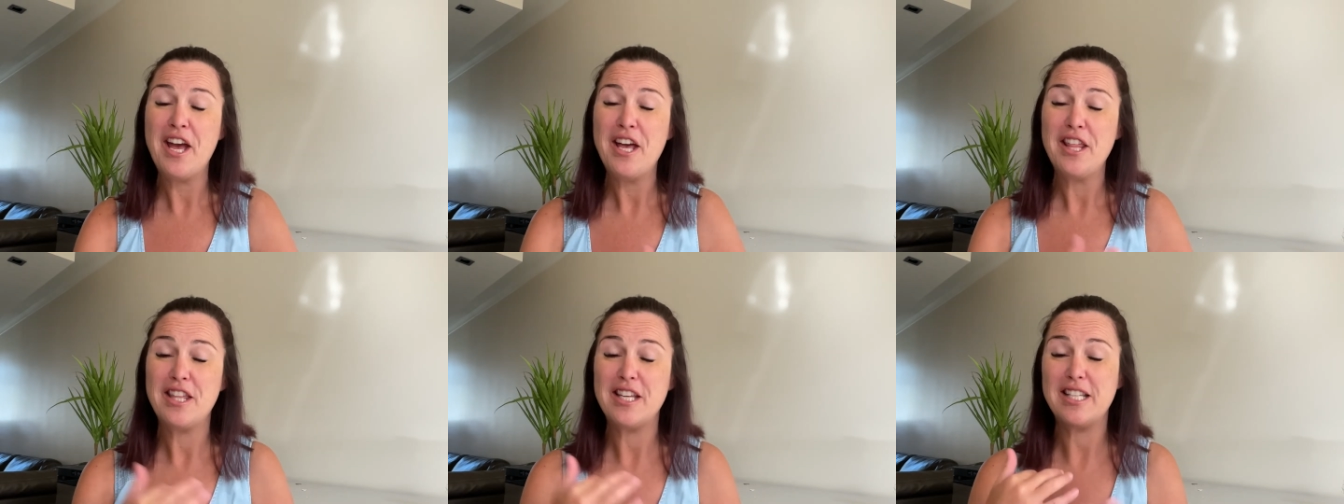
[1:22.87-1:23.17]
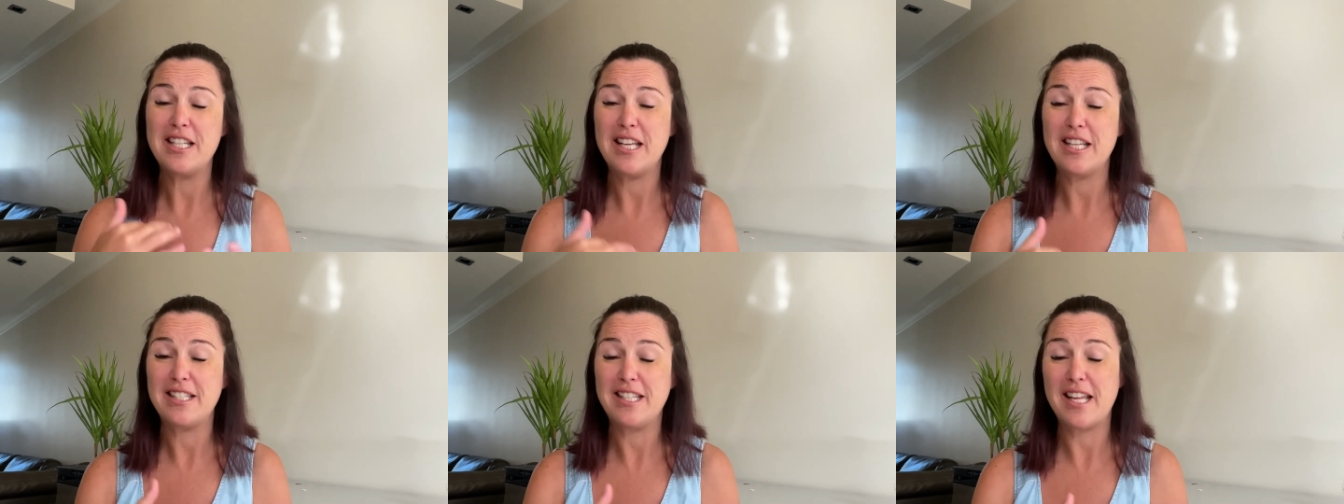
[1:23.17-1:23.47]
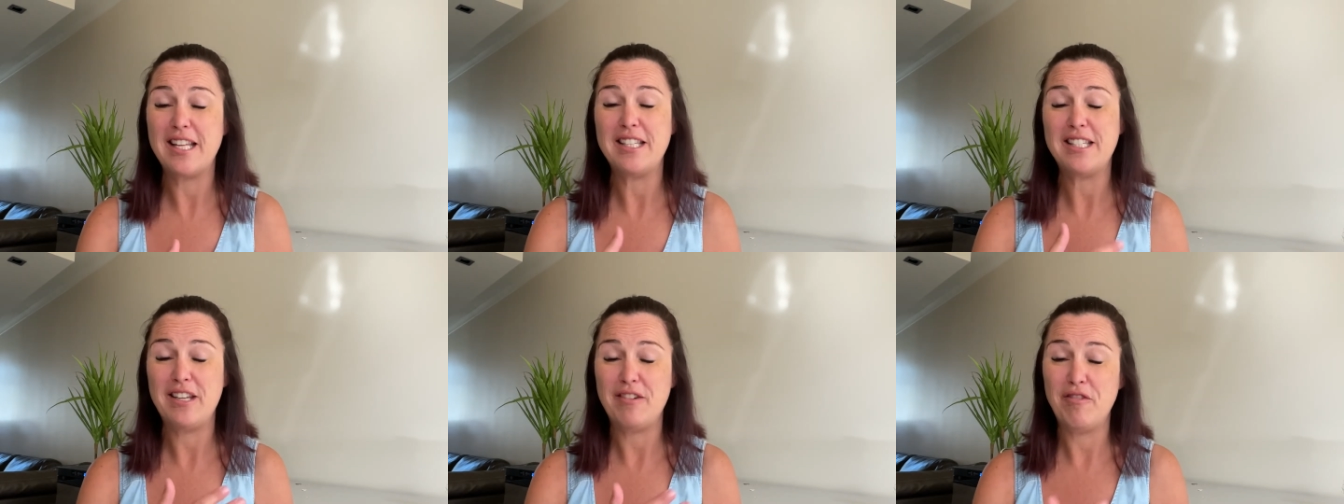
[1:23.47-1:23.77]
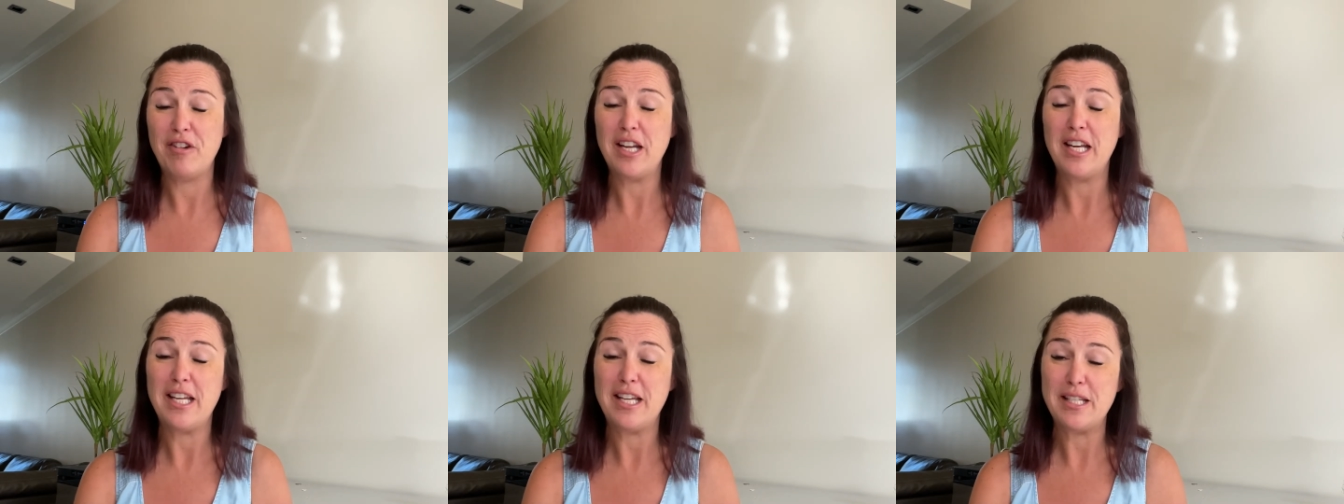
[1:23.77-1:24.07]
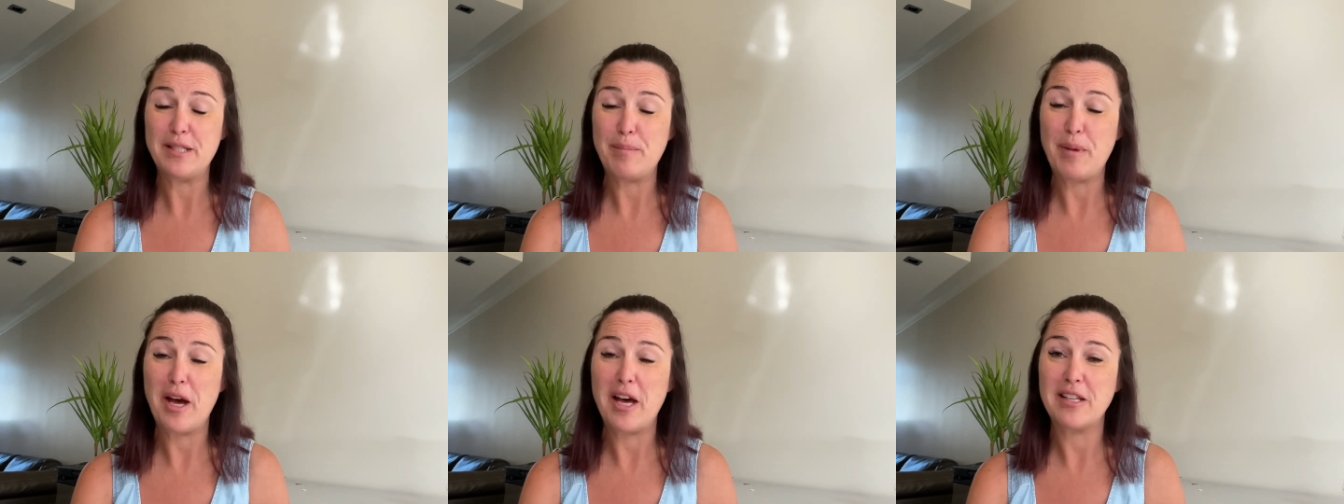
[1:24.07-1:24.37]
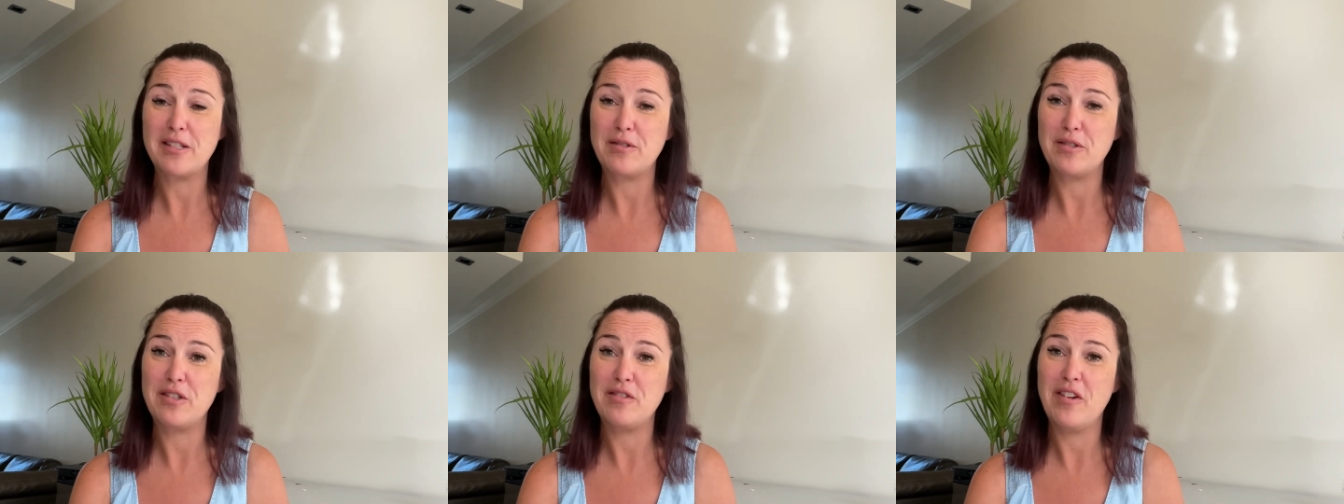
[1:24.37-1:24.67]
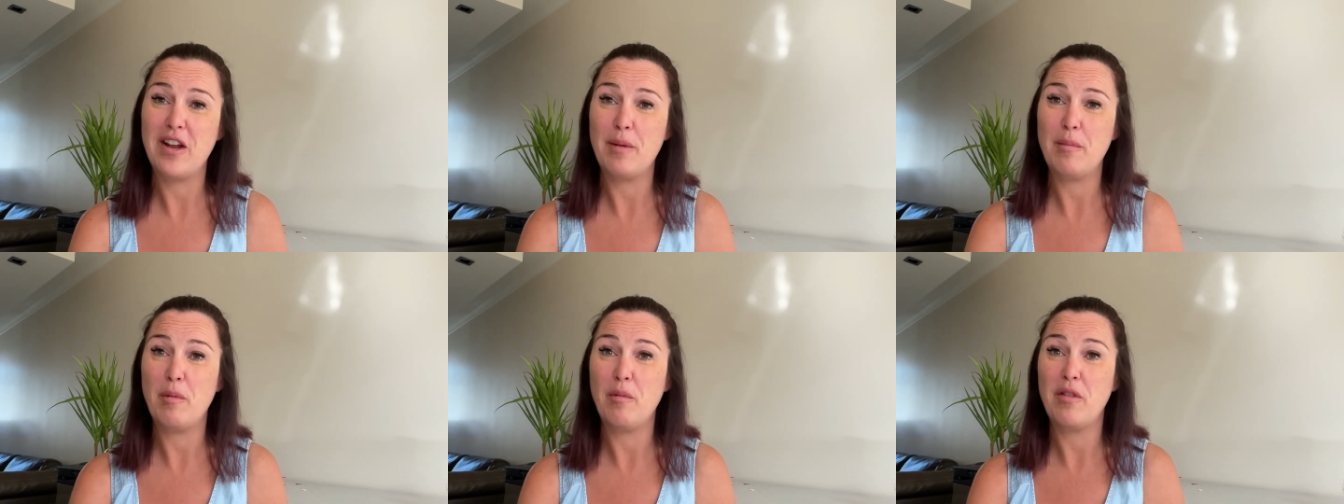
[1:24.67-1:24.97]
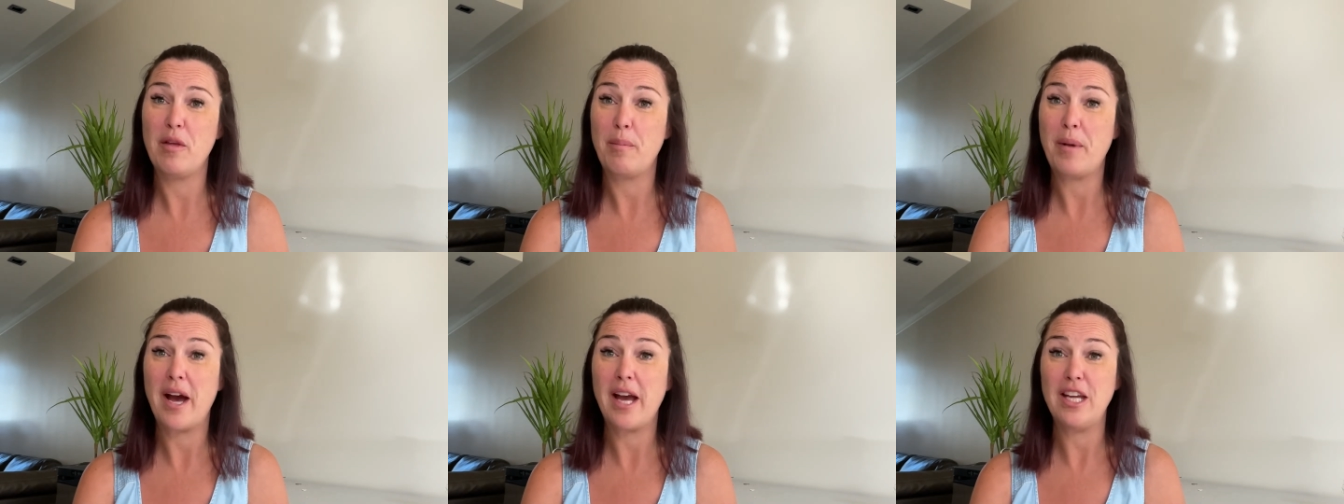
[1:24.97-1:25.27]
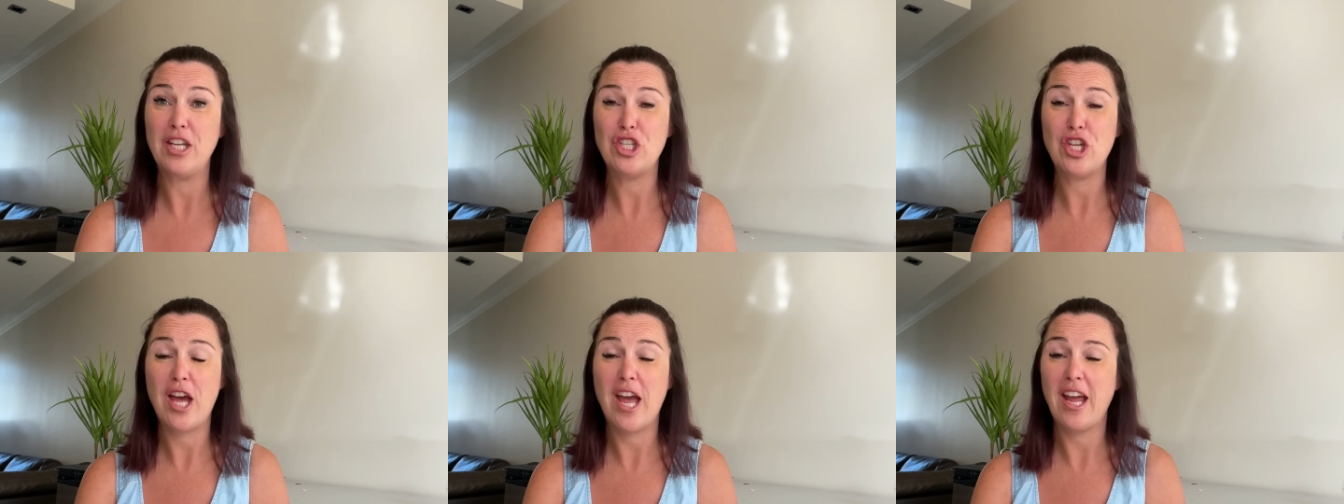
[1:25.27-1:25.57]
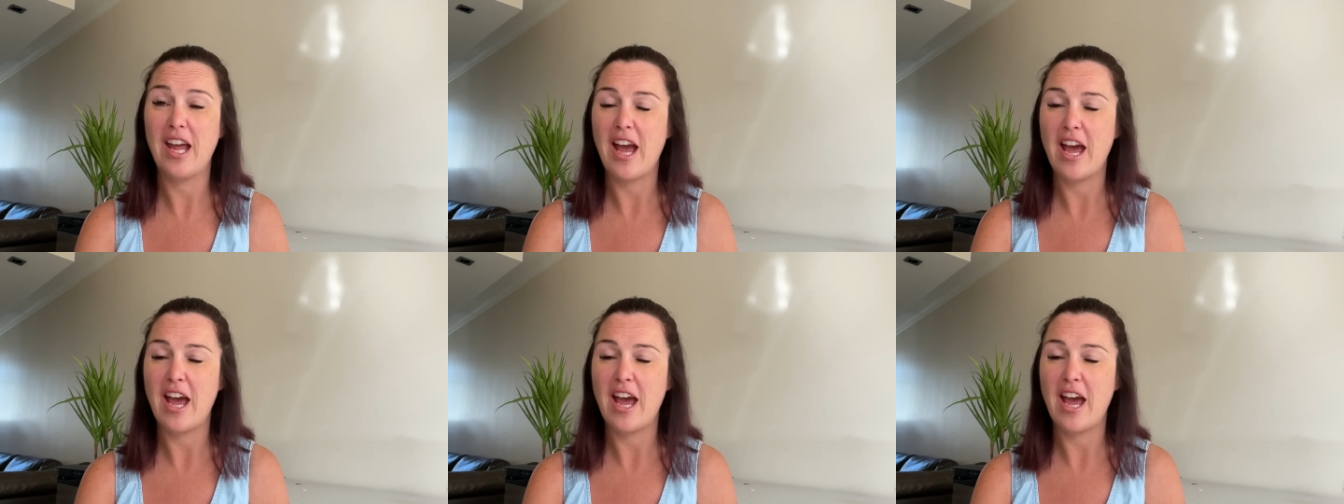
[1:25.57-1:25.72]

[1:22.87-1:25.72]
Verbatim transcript: that Scentsy really is personal development with a paycheck,